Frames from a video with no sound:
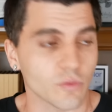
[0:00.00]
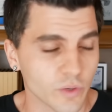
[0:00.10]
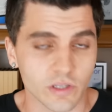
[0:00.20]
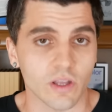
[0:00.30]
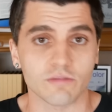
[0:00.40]

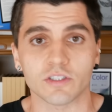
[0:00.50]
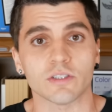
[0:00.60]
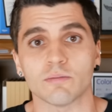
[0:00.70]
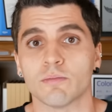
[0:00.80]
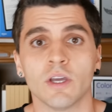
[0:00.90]
We'd love
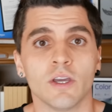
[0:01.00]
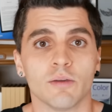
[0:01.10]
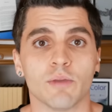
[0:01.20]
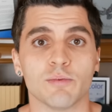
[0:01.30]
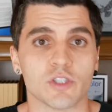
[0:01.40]
to
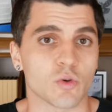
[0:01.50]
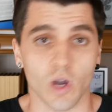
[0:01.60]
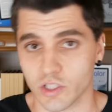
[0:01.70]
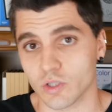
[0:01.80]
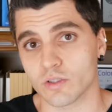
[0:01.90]
maybe
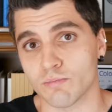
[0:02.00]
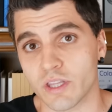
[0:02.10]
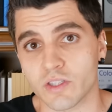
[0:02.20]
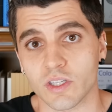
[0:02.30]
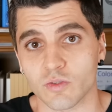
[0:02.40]
squash those
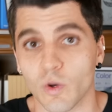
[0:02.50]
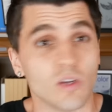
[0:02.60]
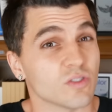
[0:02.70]
myths as well.